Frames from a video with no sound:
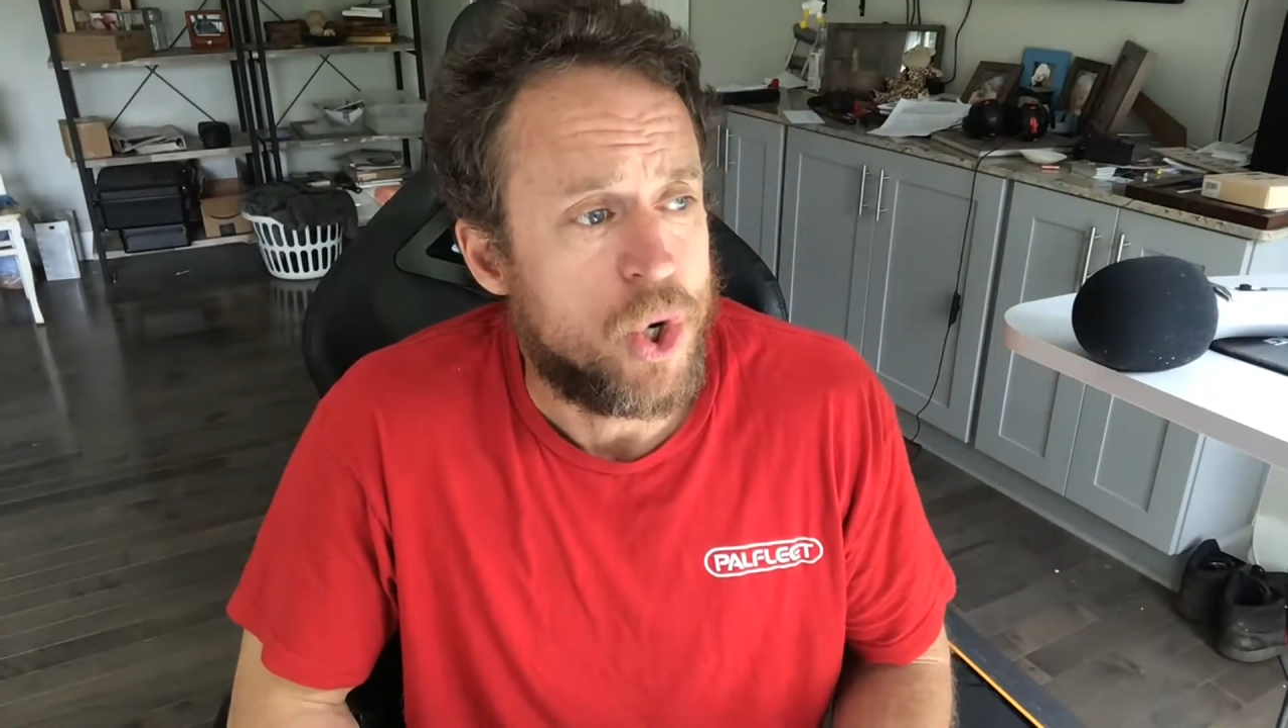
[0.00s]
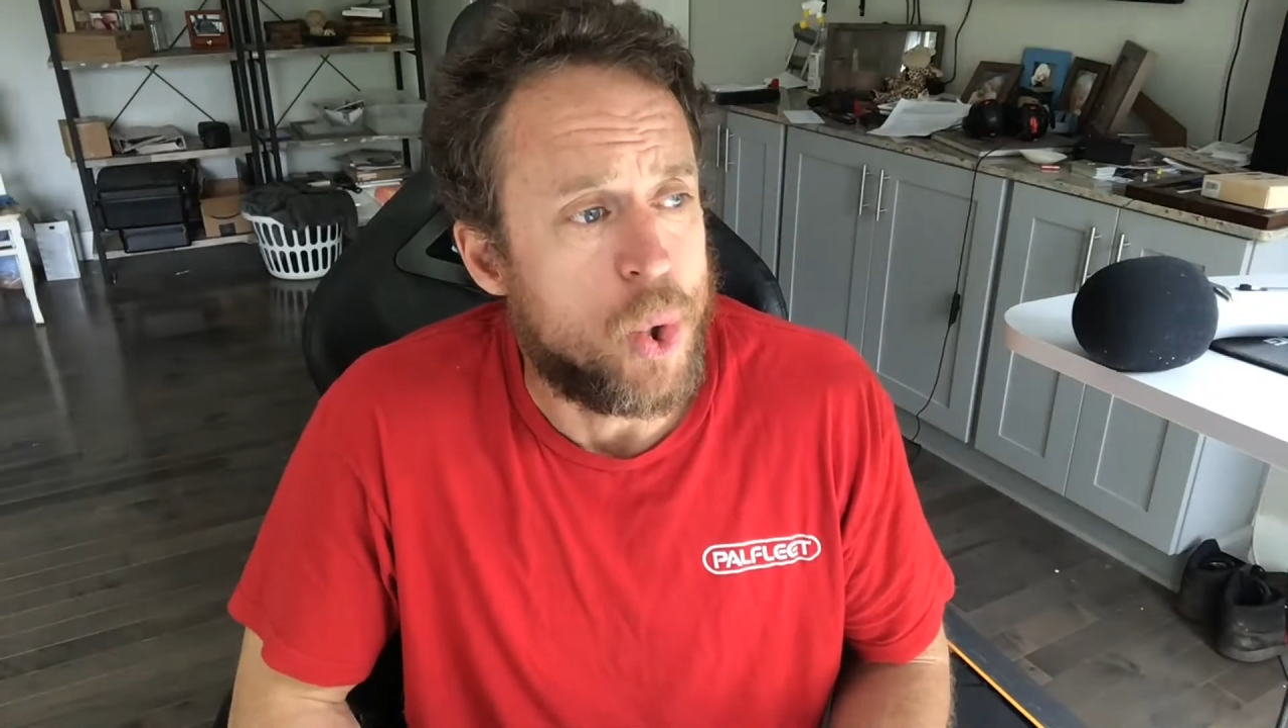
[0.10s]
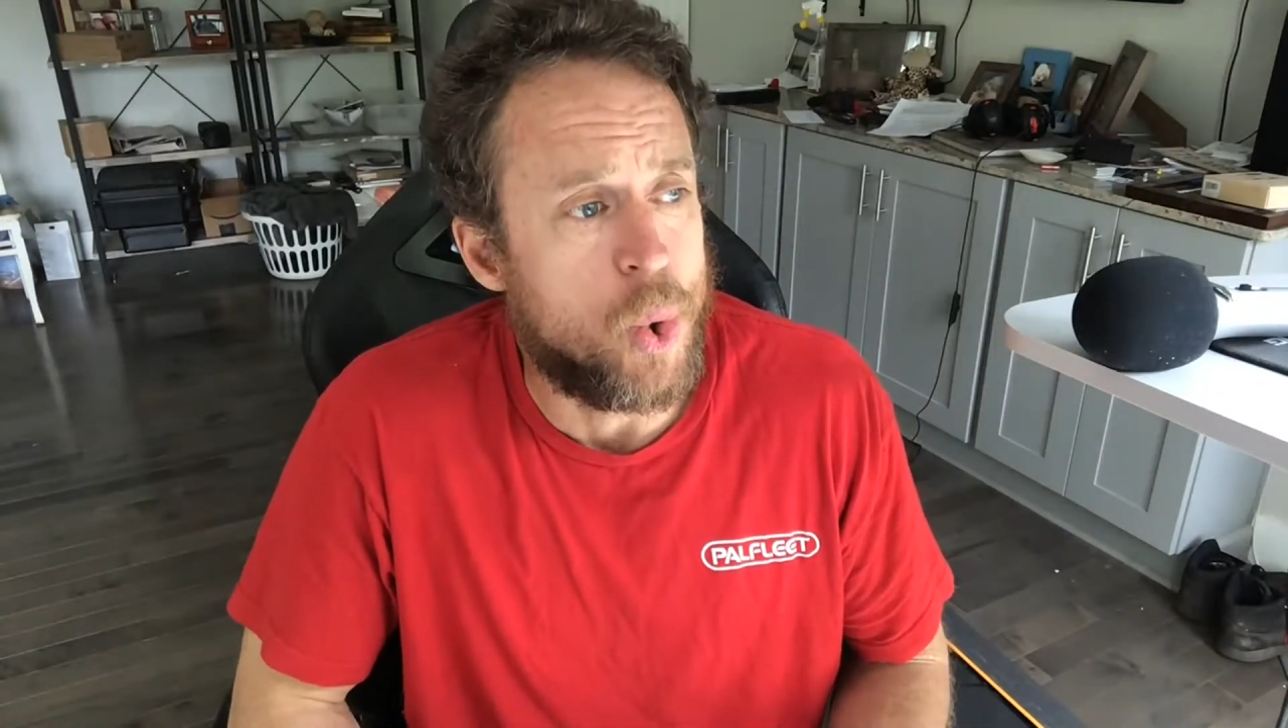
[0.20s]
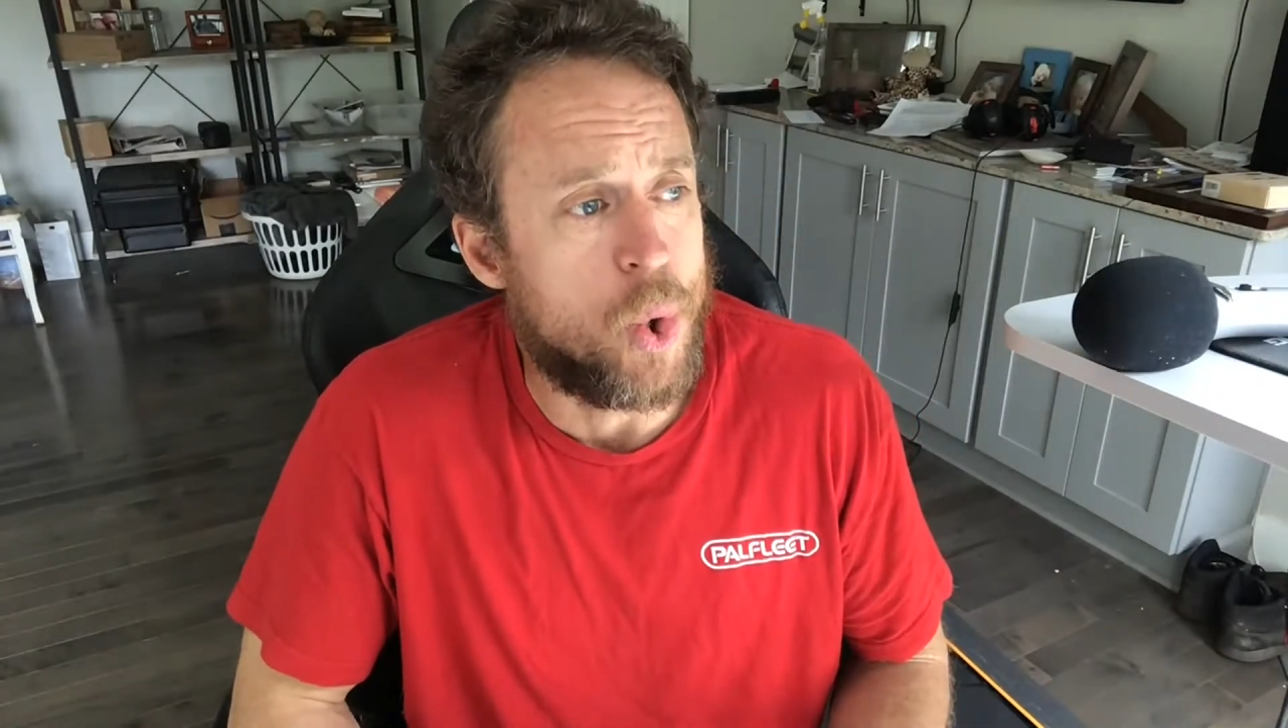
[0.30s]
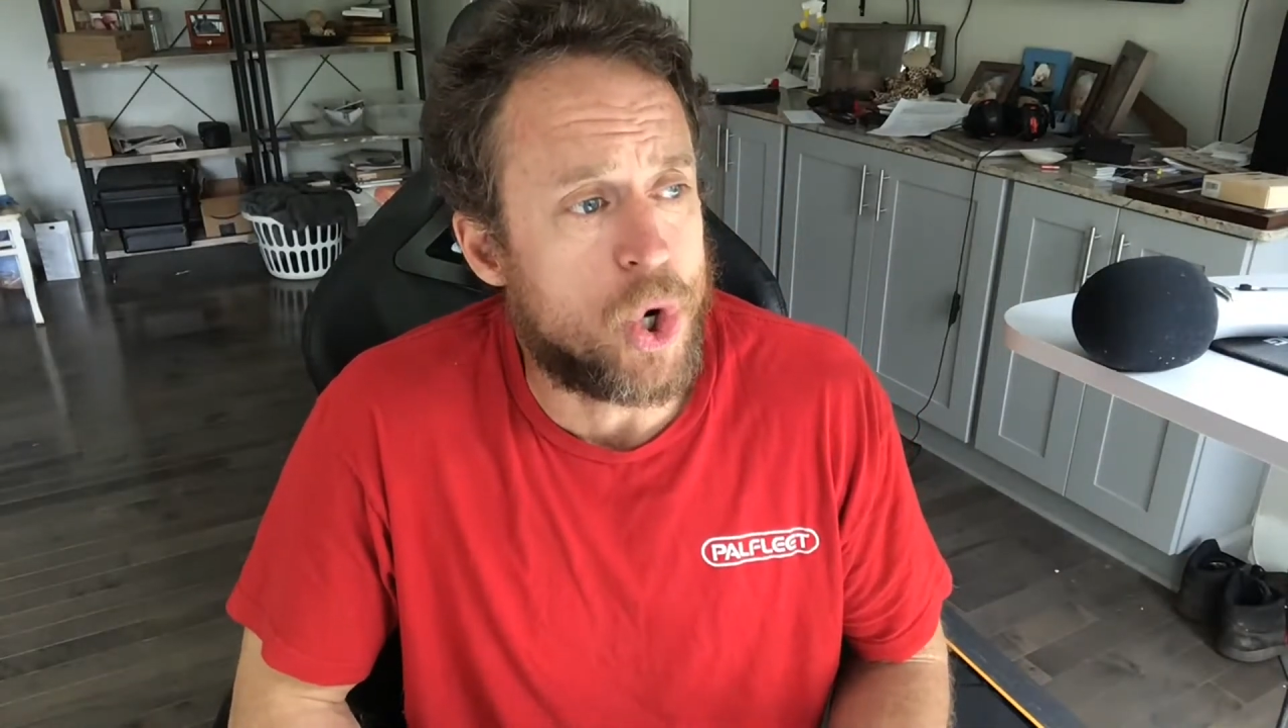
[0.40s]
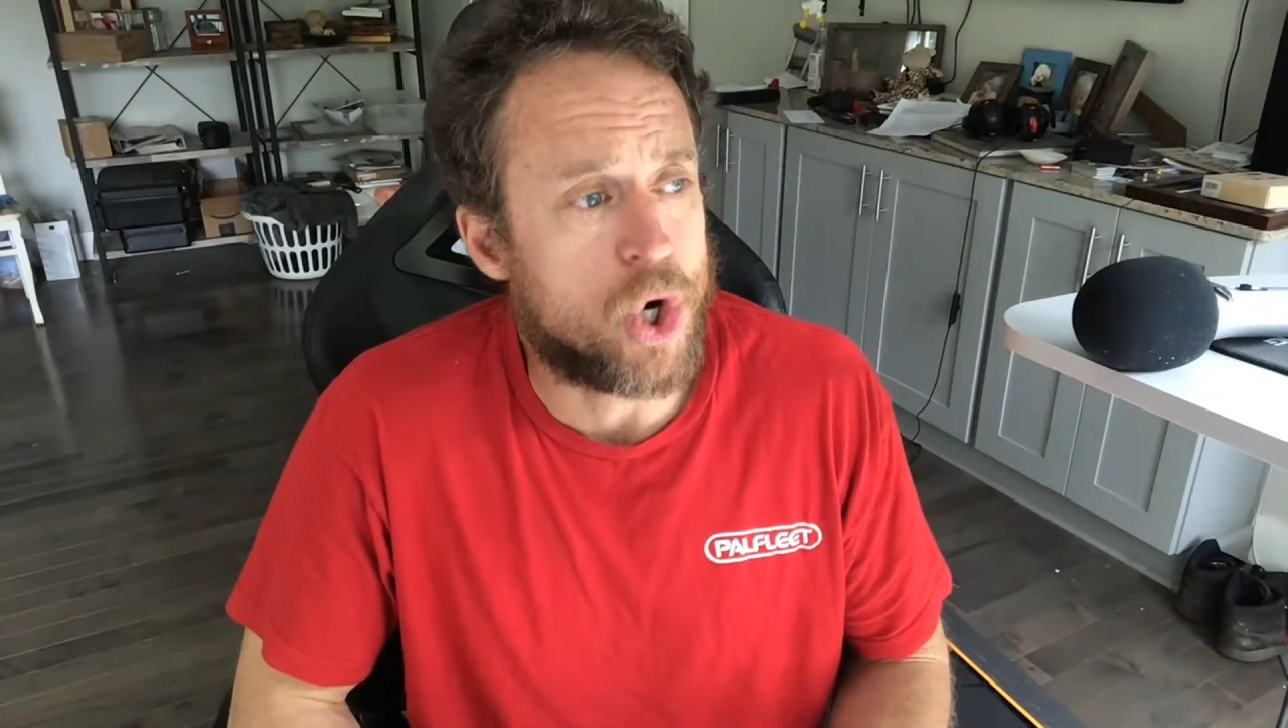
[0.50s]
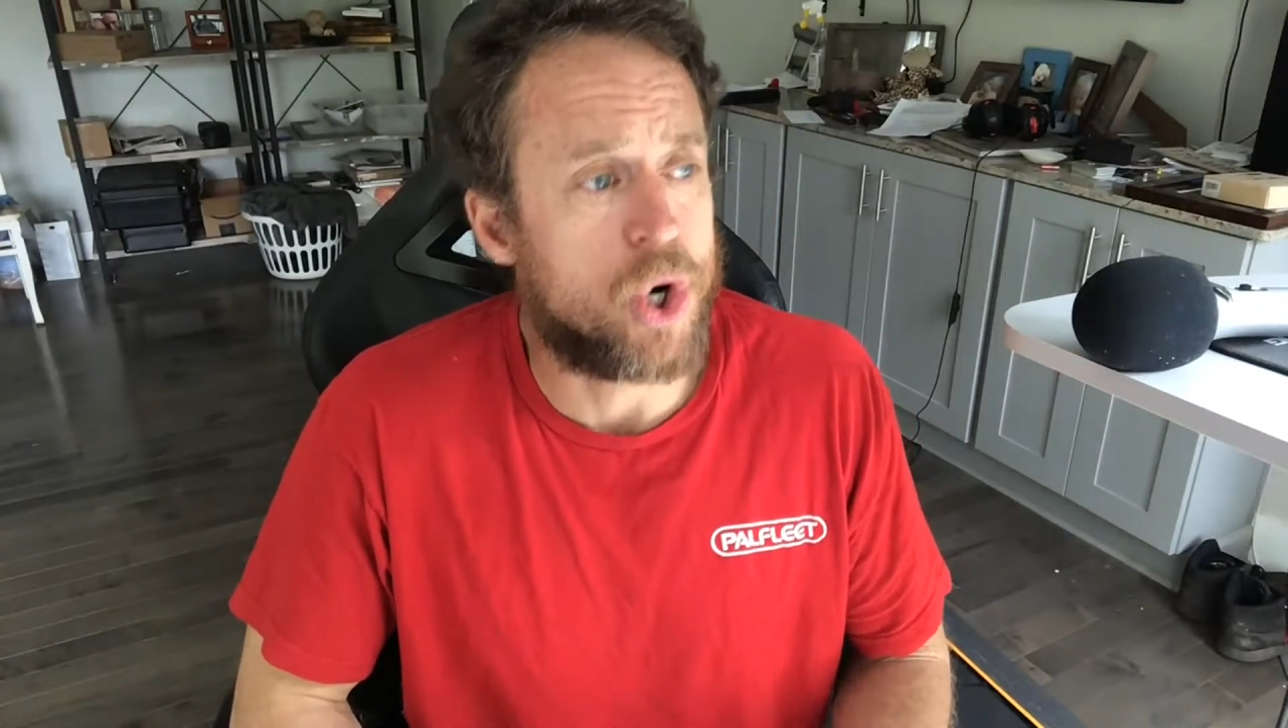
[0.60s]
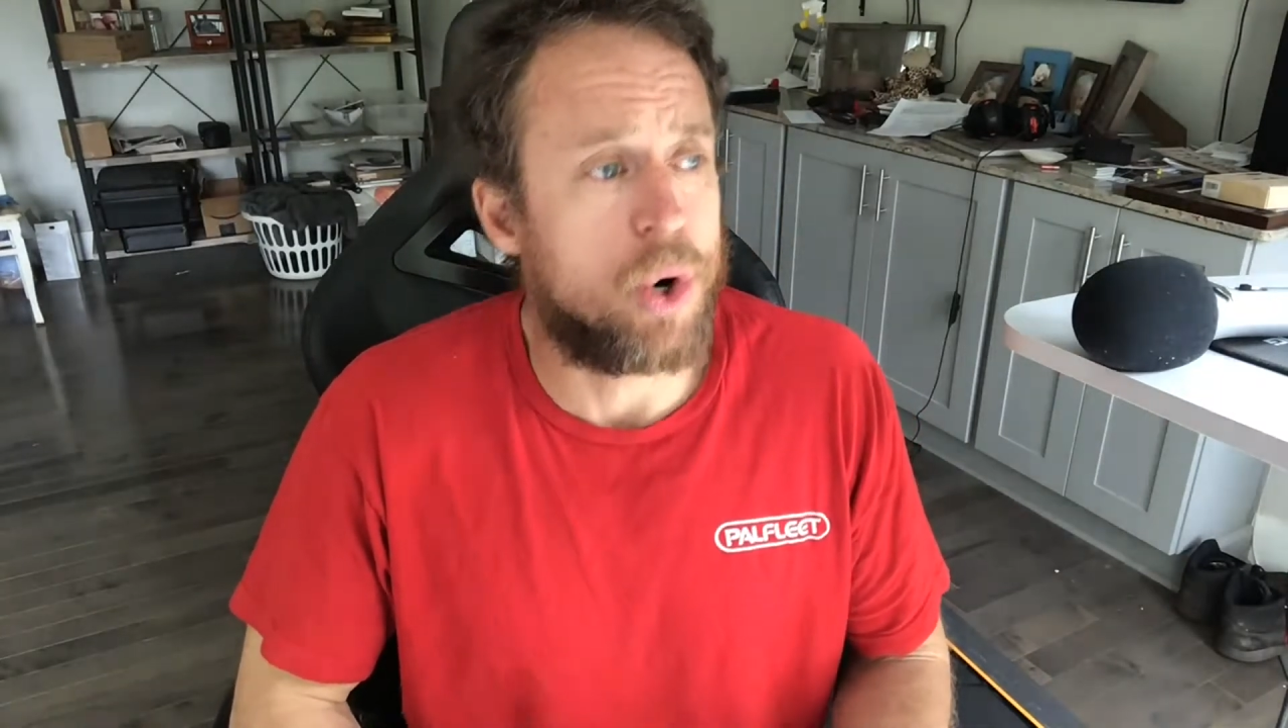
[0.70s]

or